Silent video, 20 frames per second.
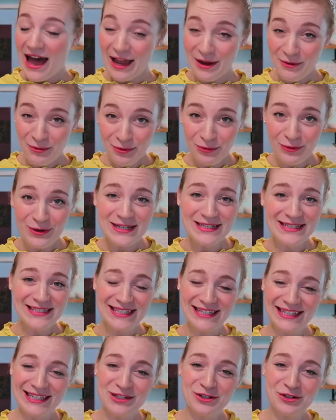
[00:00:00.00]
I
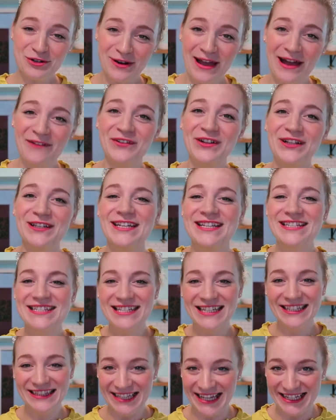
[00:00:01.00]
recently traveled
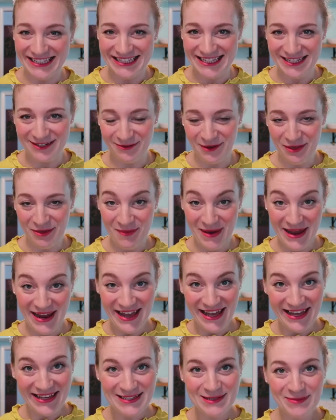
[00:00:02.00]
to London with my
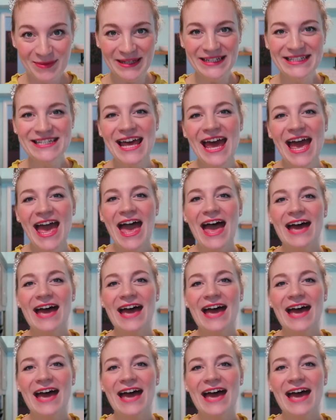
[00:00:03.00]
husband